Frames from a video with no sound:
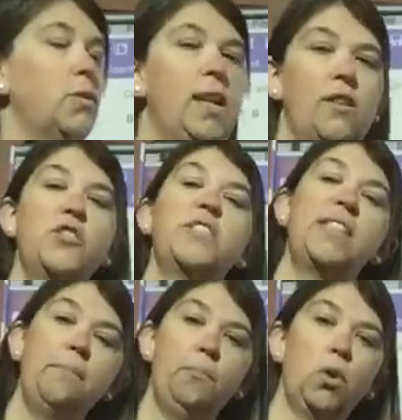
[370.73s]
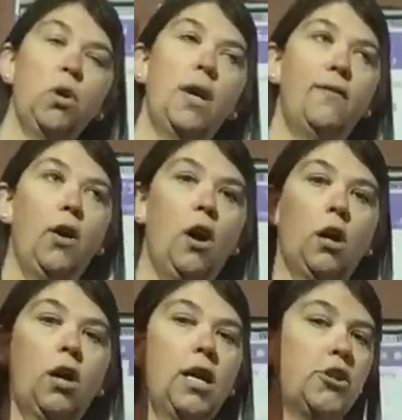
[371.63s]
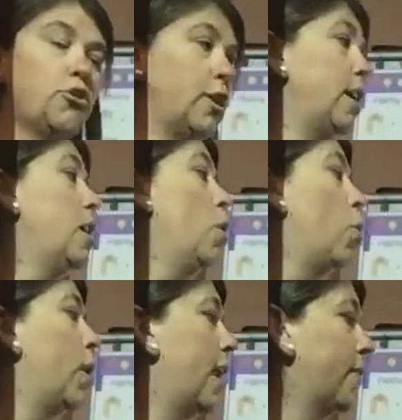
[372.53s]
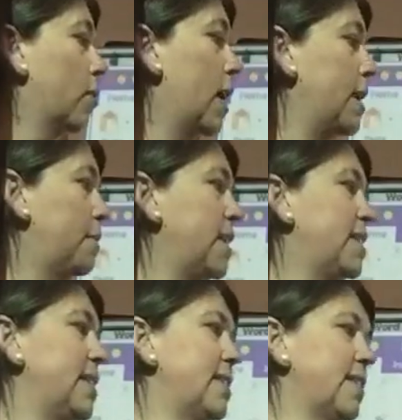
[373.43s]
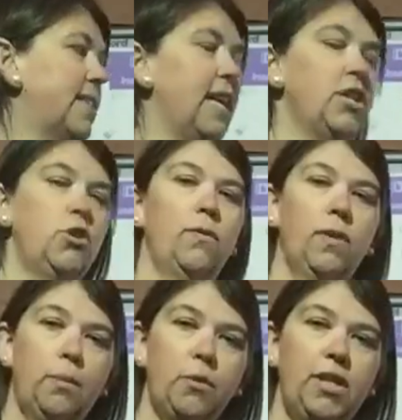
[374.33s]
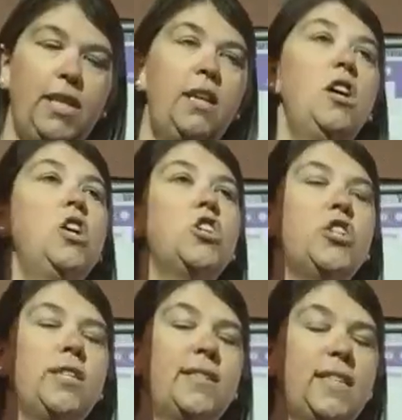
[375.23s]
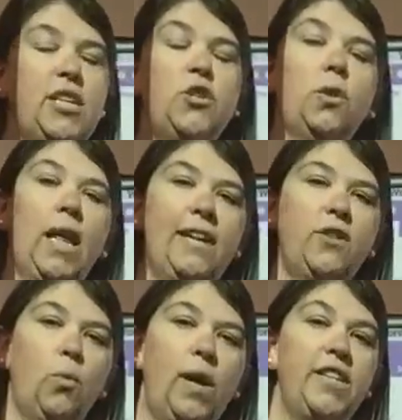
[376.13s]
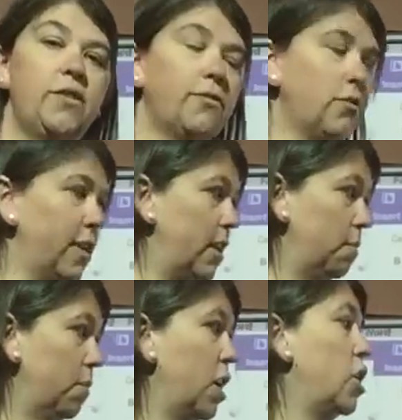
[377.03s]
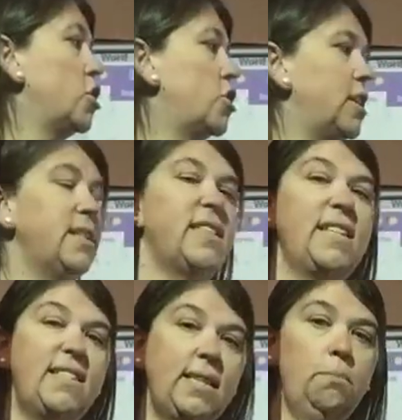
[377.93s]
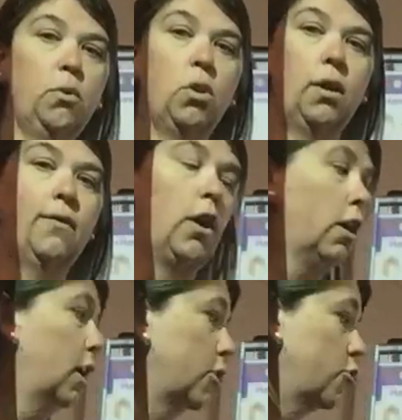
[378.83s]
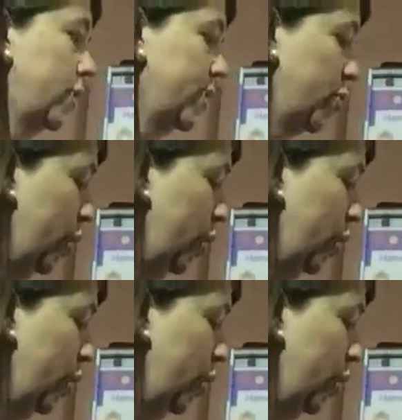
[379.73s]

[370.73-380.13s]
another symbol of our country. Whenever anybody sees a Statue of Liberty, she is said to light the way to freedom. She is a symbol of our country as